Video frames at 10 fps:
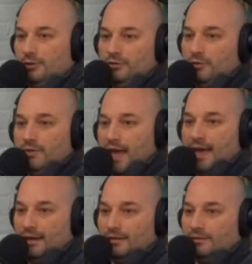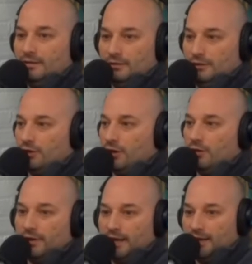You do that until your
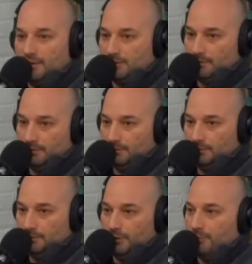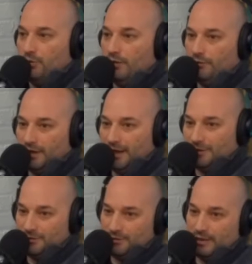girlfriend catches you or your boyfriend
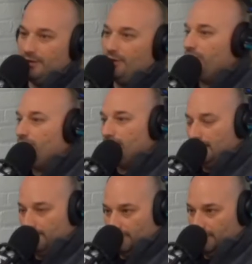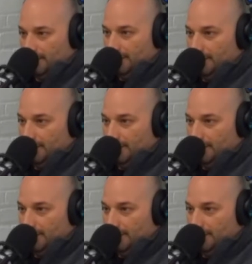catches you, and then you don't do it anymore.